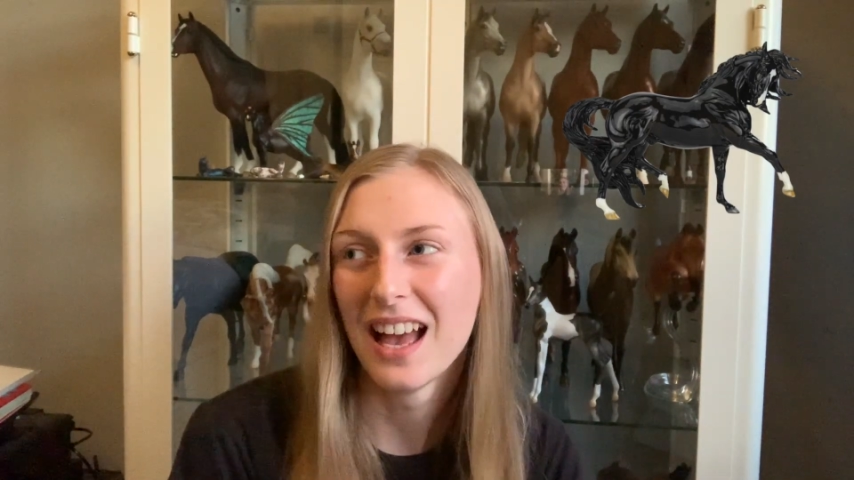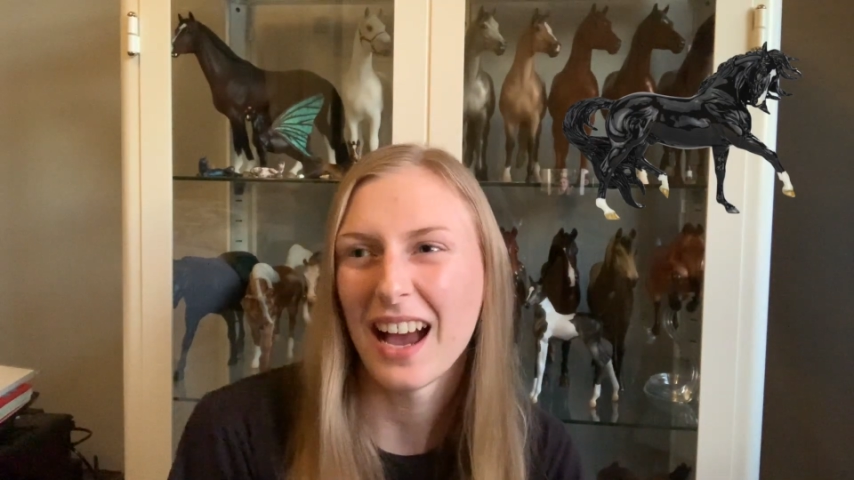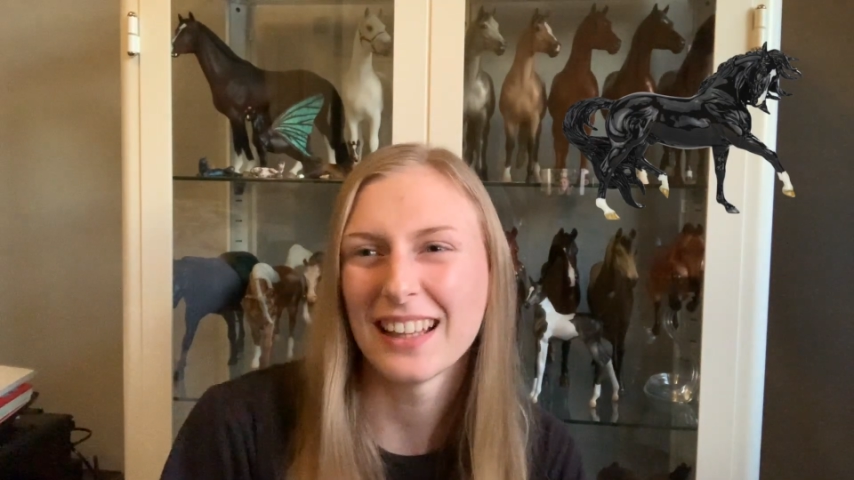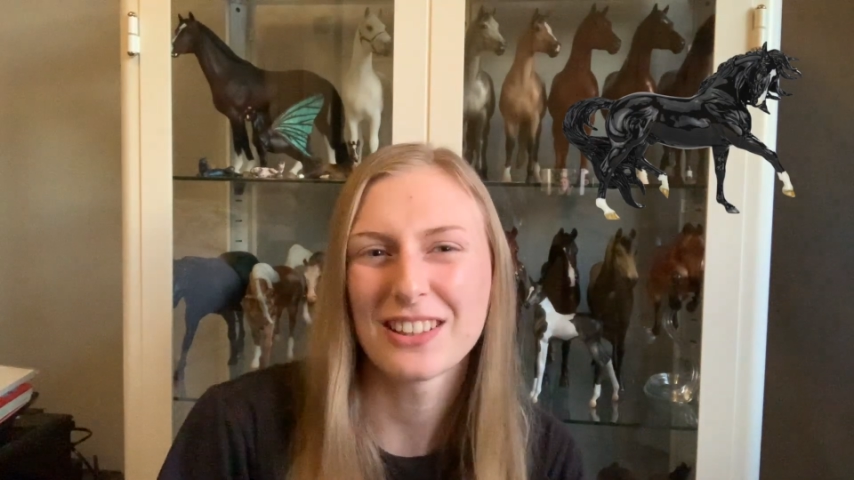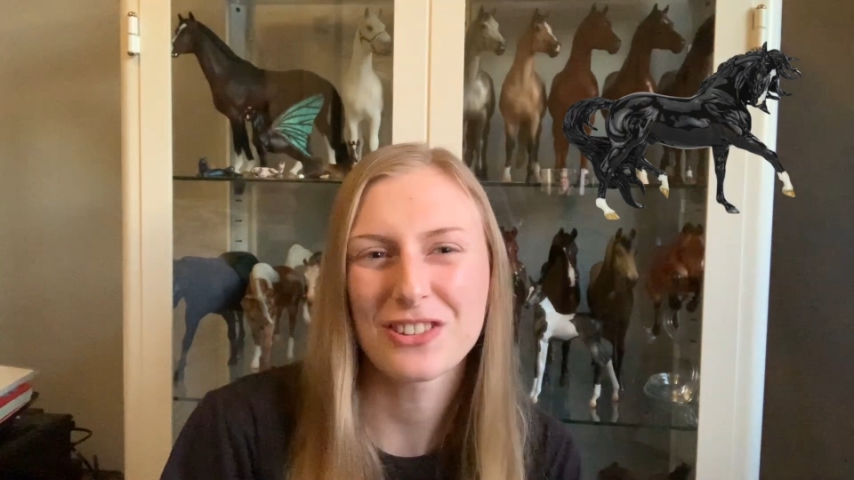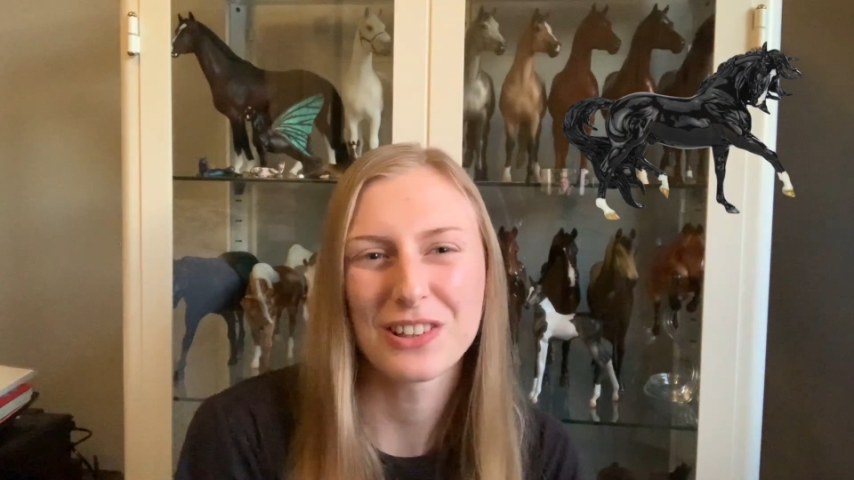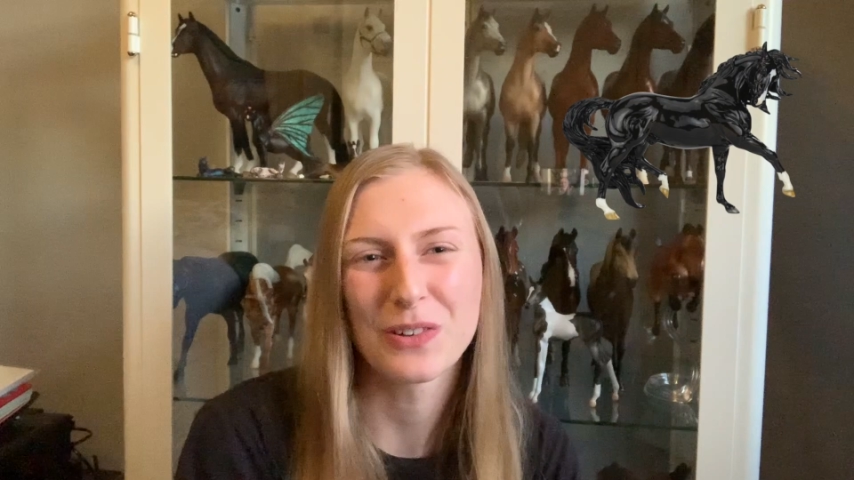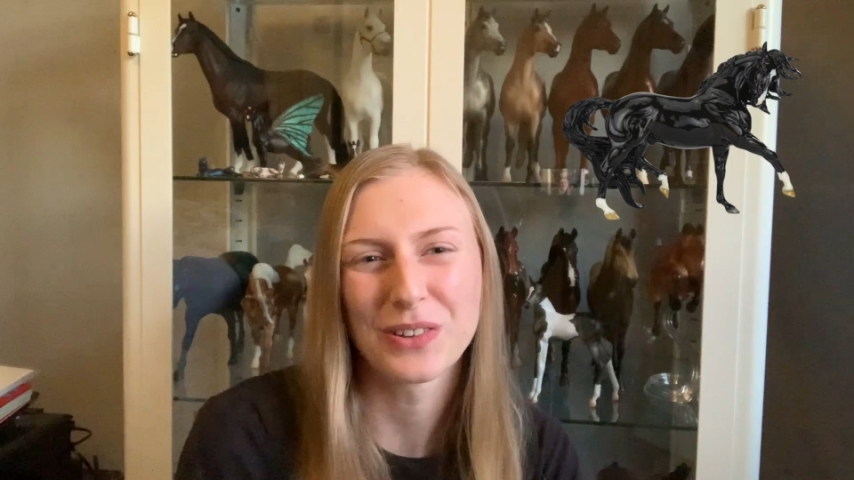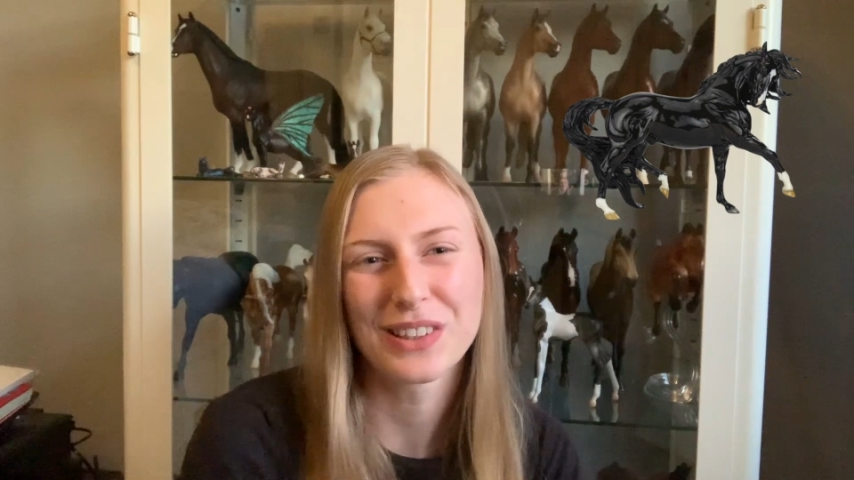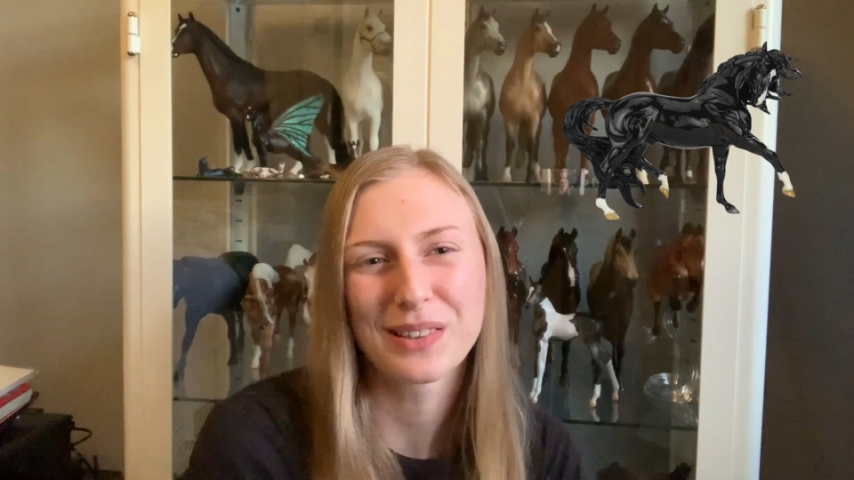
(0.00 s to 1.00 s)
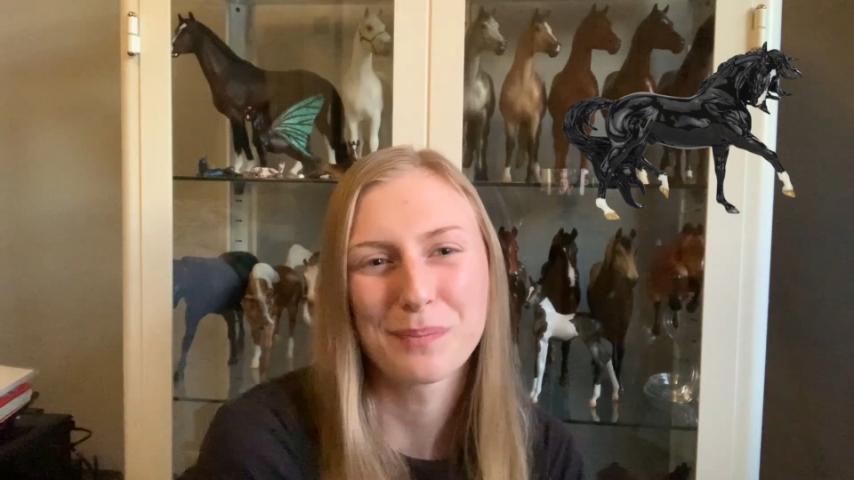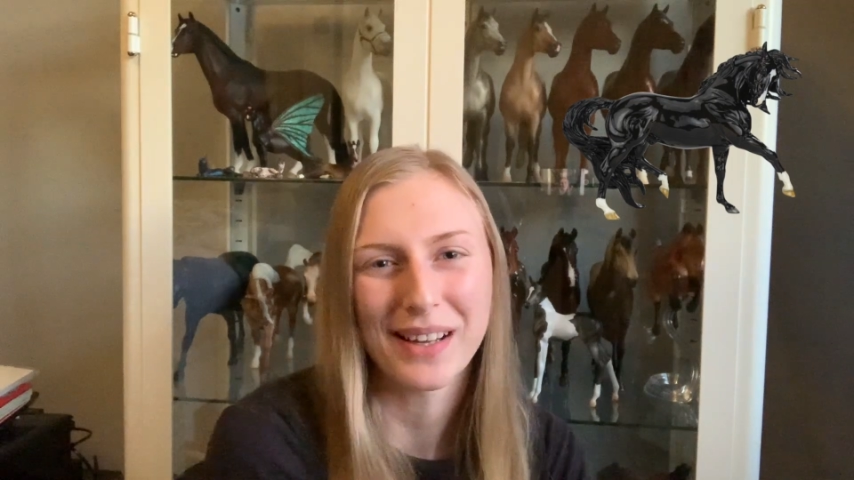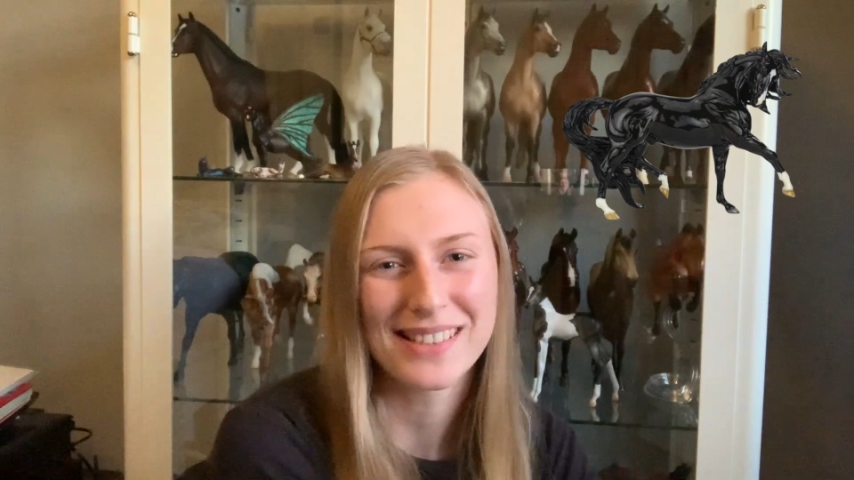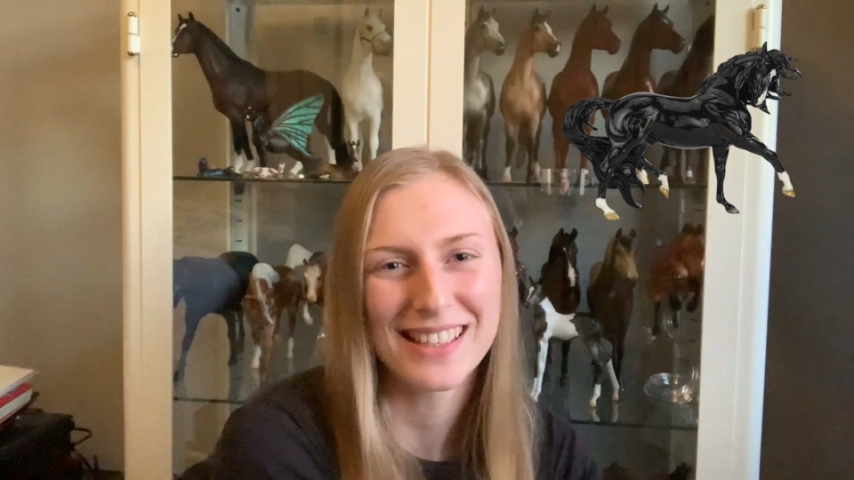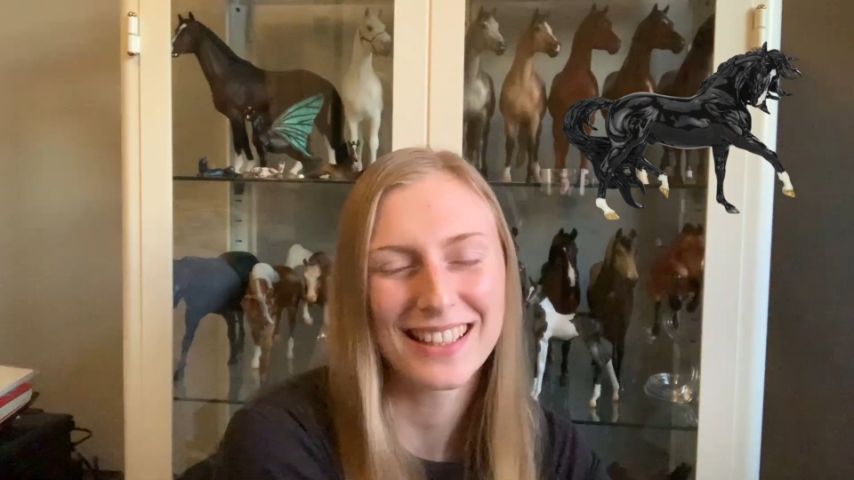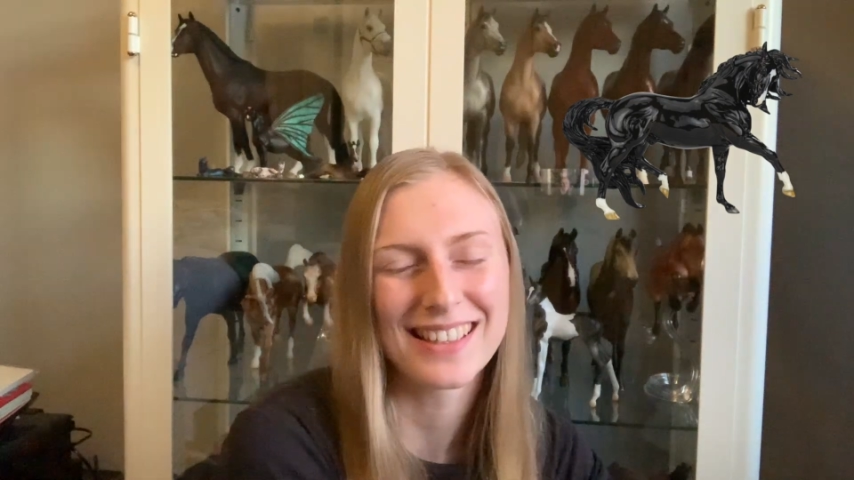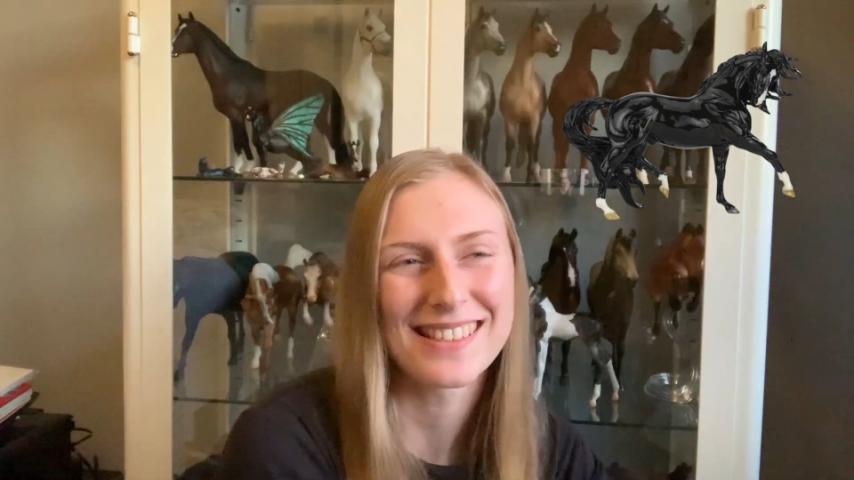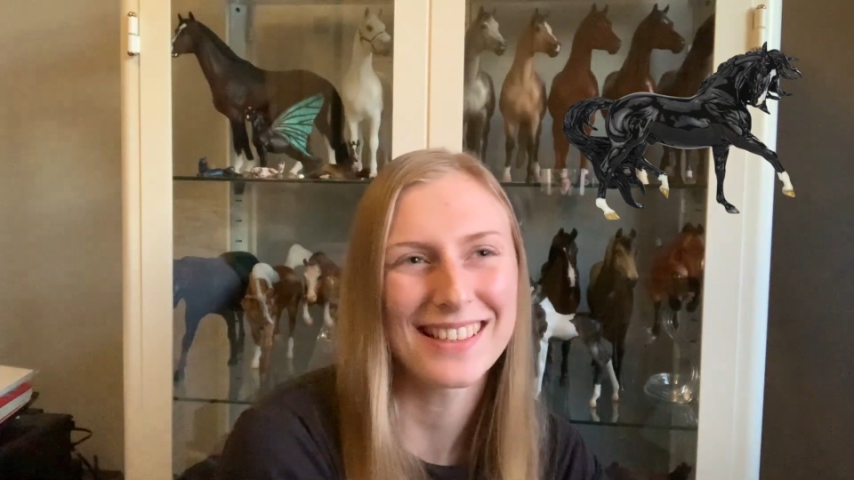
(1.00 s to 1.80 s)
I literally ordered my tickets